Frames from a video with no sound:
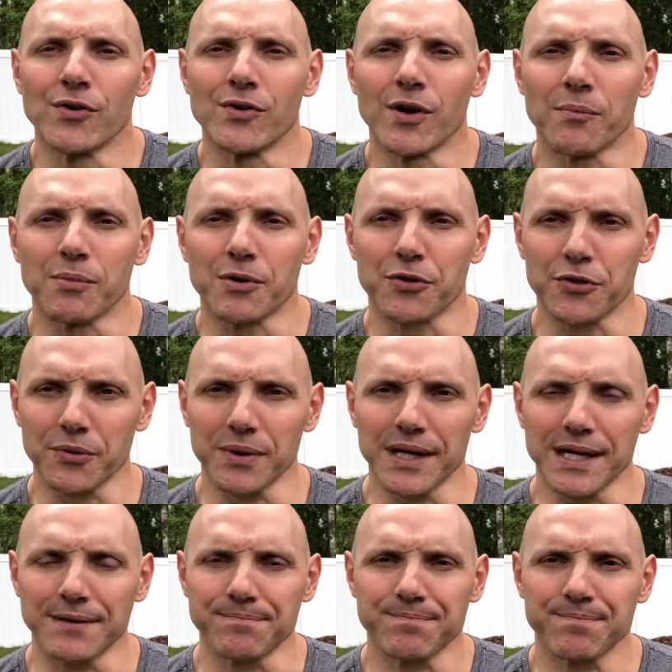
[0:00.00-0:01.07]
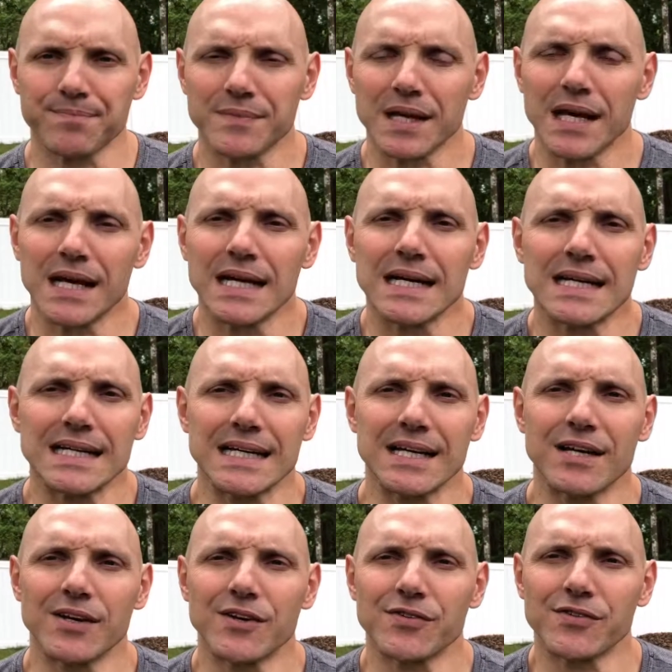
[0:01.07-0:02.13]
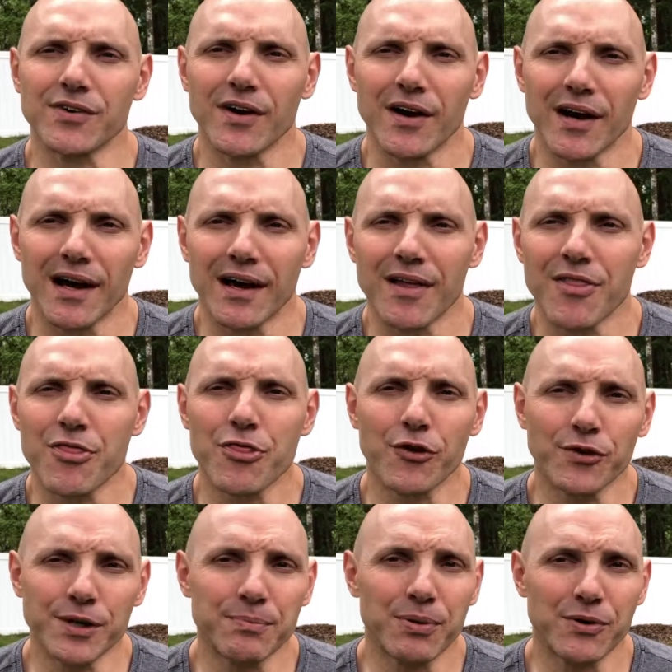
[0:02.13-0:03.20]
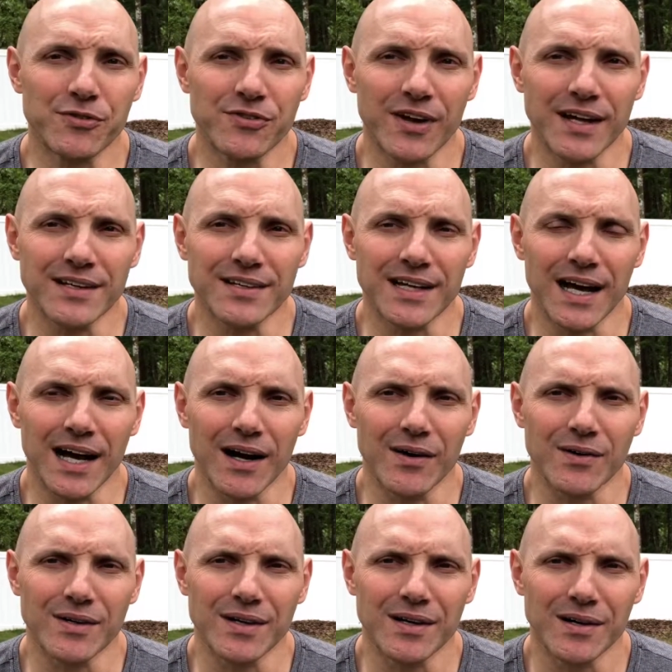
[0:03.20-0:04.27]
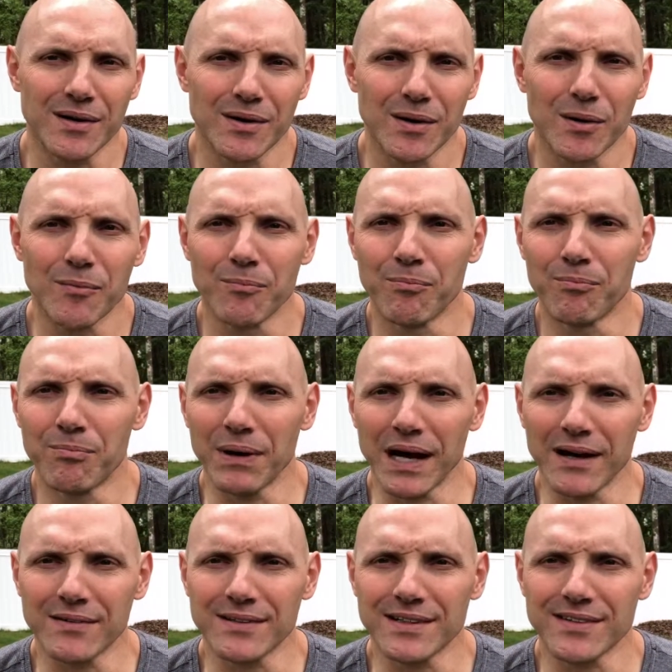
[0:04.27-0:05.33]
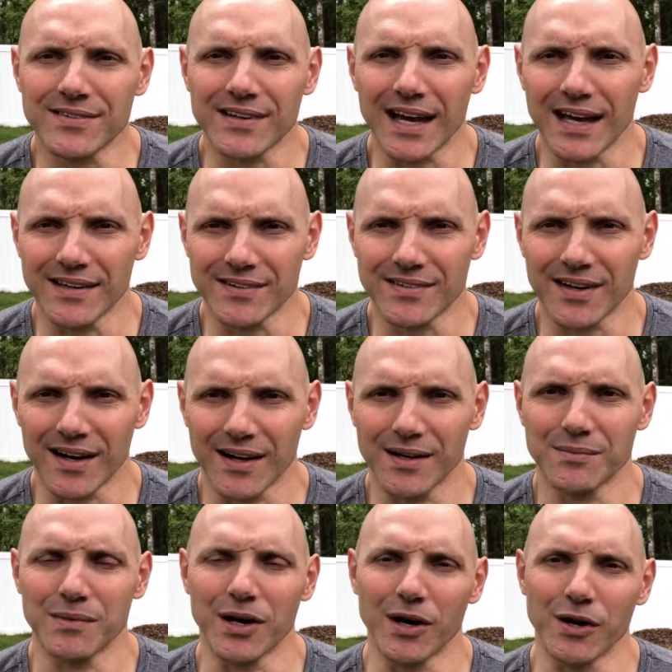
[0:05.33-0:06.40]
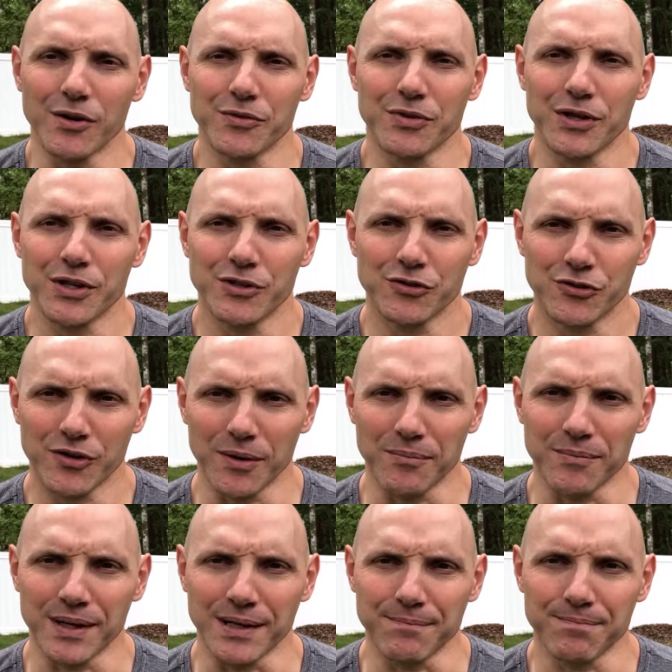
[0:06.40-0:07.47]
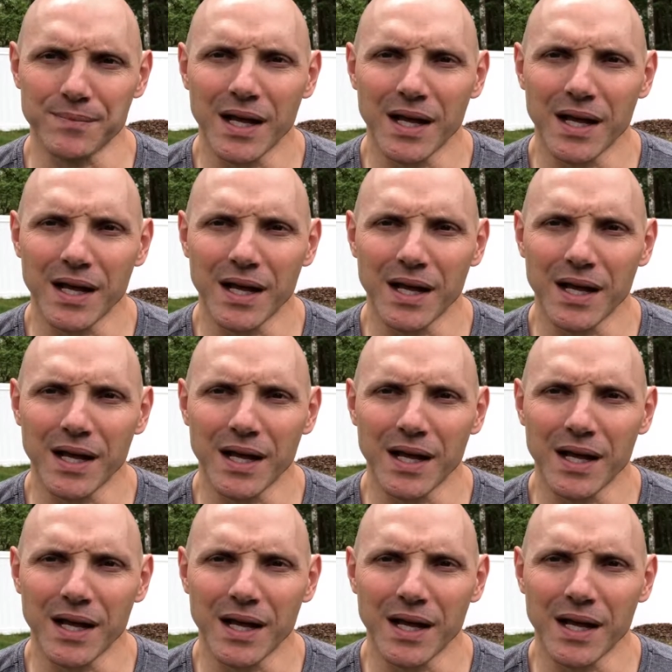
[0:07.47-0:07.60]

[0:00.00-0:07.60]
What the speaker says: Number 3 is 30% down, balance at time of shipment.